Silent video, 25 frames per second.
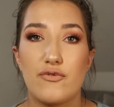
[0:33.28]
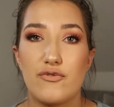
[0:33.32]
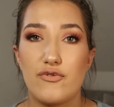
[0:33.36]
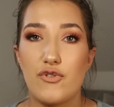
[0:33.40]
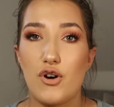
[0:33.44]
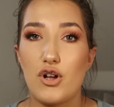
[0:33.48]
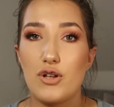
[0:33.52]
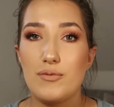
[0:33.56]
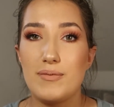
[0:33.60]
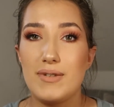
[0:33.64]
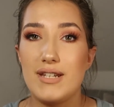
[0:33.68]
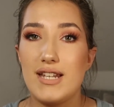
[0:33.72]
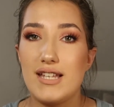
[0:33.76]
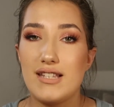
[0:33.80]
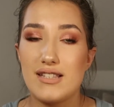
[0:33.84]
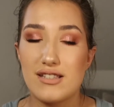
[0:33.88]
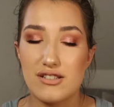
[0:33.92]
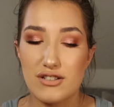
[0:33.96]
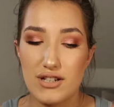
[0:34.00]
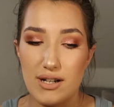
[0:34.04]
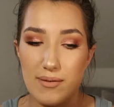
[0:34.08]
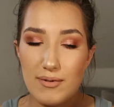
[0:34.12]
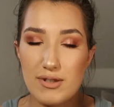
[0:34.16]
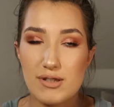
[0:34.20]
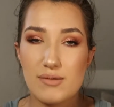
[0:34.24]
Follow me on
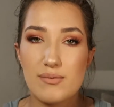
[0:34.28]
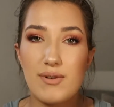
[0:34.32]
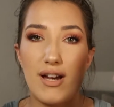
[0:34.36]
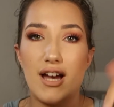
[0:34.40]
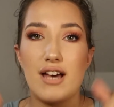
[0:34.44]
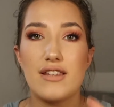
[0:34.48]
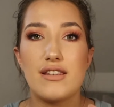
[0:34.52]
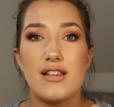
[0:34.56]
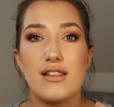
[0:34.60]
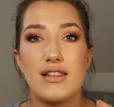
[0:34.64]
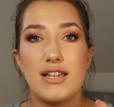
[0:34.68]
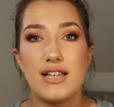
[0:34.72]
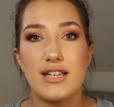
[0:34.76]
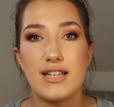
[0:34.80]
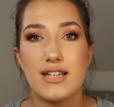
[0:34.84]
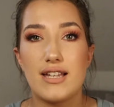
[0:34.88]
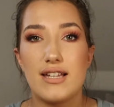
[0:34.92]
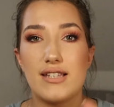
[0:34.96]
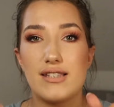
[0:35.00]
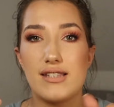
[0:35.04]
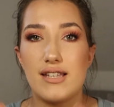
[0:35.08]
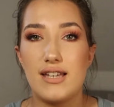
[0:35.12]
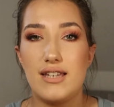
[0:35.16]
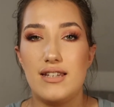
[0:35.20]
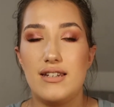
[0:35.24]
Instagram as well, the link
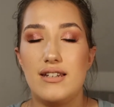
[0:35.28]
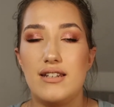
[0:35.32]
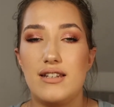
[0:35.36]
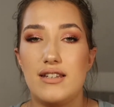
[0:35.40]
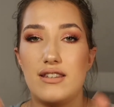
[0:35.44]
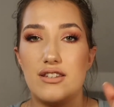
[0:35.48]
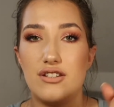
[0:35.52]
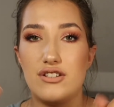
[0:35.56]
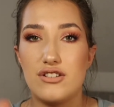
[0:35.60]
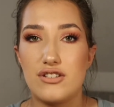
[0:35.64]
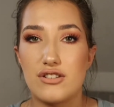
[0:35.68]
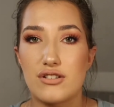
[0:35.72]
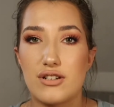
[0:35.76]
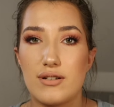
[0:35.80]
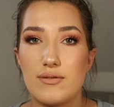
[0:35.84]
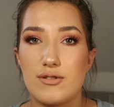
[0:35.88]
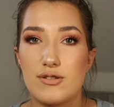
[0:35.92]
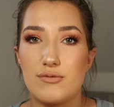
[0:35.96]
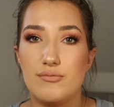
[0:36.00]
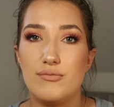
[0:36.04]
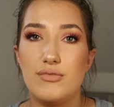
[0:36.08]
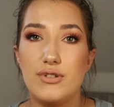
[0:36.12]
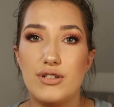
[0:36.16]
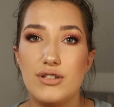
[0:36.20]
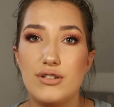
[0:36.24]
is in the
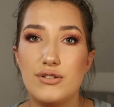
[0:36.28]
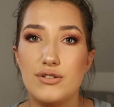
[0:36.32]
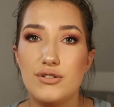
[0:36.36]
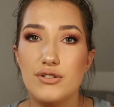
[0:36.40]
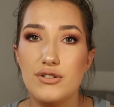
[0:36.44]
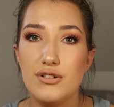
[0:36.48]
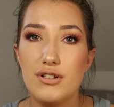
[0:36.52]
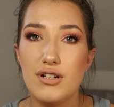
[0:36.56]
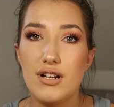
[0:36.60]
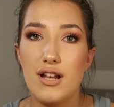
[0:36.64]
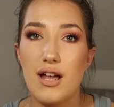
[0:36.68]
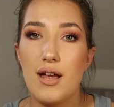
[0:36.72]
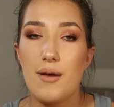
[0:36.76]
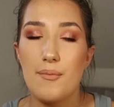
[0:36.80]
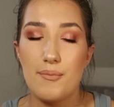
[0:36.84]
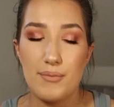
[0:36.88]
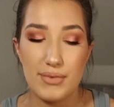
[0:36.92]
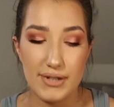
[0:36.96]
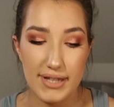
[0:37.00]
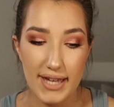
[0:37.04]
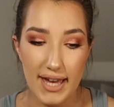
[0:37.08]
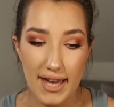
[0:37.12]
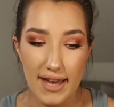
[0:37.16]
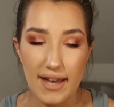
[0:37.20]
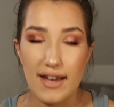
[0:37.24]
description below.
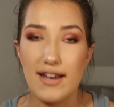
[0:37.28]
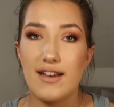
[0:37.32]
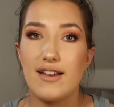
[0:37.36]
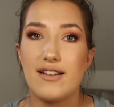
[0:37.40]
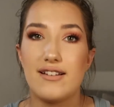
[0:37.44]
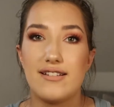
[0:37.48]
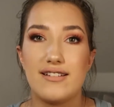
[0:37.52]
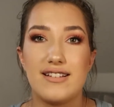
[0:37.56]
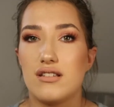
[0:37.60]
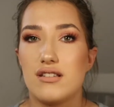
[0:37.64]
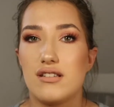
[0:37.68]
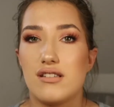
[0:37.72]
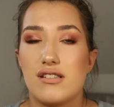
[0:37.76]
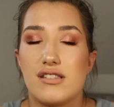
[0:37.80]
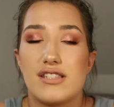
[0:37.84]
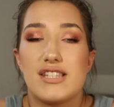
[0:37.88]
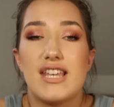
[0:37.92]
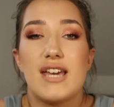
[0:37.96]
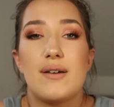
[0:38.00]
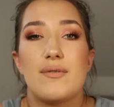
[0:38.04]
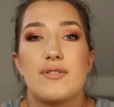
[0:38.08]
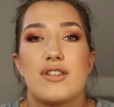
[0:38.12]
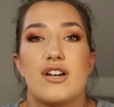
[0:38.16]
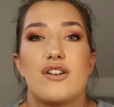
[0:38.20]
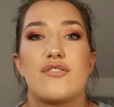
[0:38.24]
But yeah, so
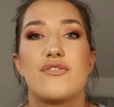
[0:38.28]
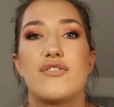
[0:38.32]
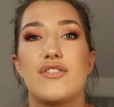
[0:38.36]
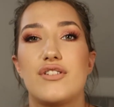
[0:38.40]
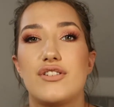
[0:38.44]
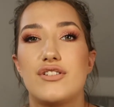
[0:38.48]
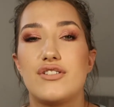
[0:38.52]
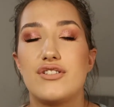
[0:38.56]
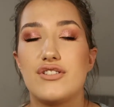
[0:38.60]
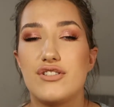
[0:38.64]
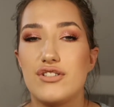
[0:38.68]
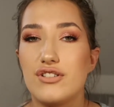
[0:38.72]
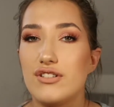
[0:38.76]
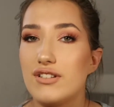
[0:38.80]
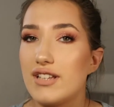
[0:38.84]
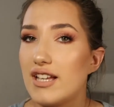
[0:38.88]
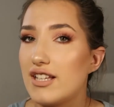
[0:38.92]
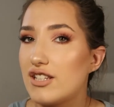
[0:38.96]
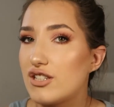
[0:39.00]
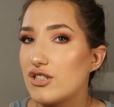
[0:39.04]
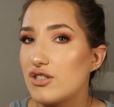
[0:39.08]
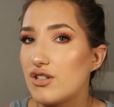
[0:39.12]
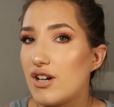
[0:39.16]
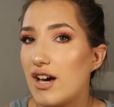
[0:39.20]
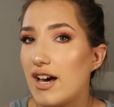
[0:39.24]
yeah, without further ado,
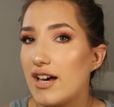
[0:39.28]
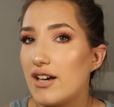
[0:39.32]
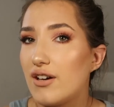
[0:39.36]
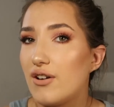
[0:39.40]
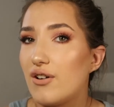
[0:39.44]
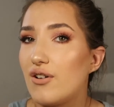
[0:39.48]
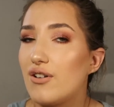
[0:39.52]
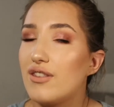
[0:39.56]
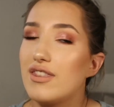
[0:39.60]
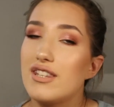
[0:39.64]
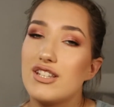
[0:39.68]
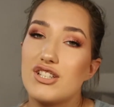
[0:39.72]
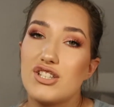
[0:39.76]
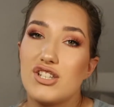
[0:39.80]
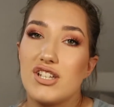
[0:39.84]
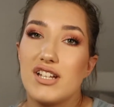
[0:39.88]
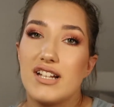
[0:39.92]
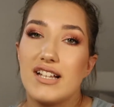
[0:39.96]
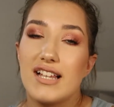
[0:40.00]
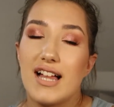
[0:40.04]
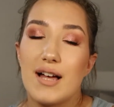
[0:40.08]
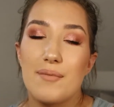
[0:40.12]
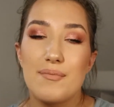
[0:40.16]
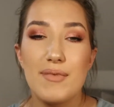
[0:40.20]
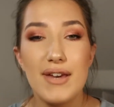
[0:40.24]
let's try on the She
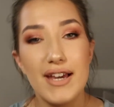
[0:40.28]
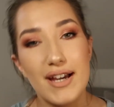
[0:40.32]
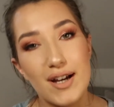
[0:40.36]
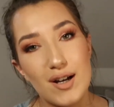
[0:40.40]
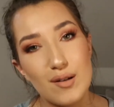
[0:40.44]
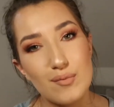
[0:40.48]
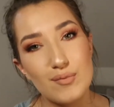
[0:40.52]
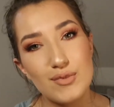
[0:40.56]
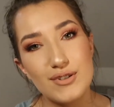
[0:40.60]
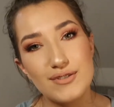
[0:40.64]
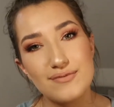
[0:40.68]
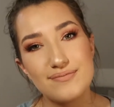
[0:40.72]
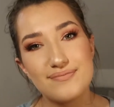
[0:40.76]
Glam makeup.